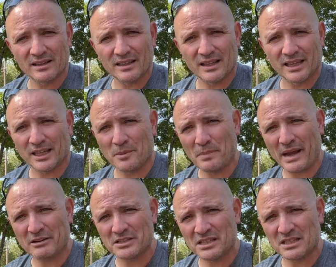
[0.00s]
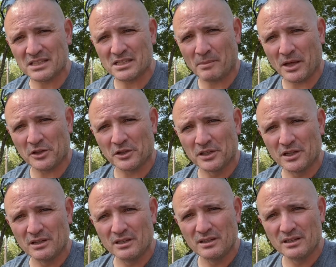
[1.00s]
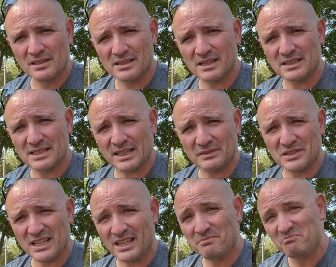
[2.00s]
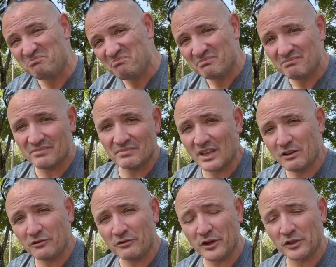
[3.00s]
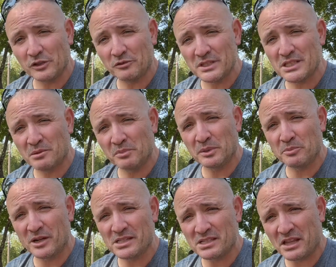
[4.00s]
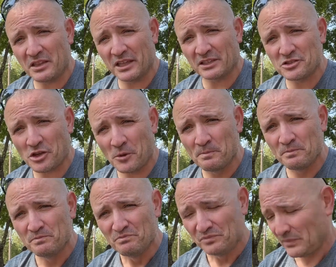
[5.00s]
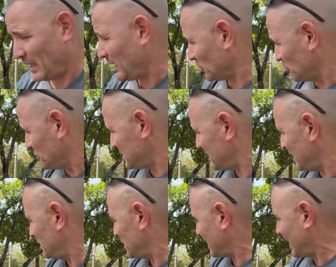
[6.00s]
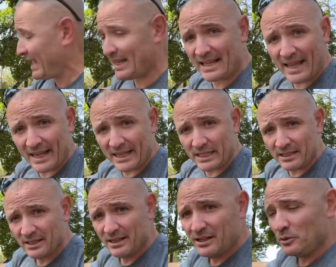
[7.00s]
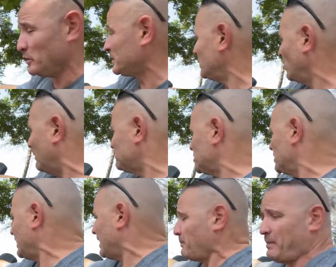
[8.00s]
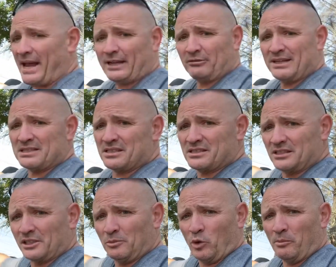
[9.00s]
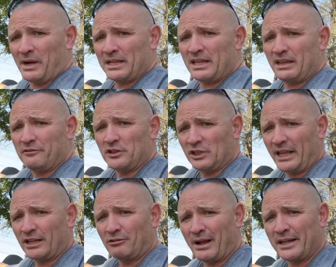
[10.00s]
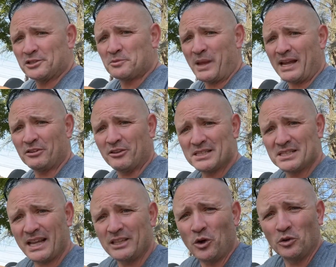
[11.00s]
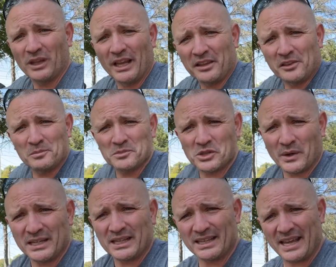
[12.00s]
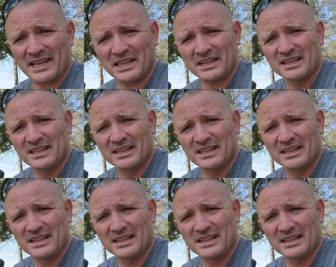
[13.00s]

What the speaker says: in comparison to some other seats that I've seen. Fairly reasonably priced, I think. So, good seat. You can get it with the option to get a backrest. It's a little more money if you like a rider's backrest. I don't like them, so I didn't get it.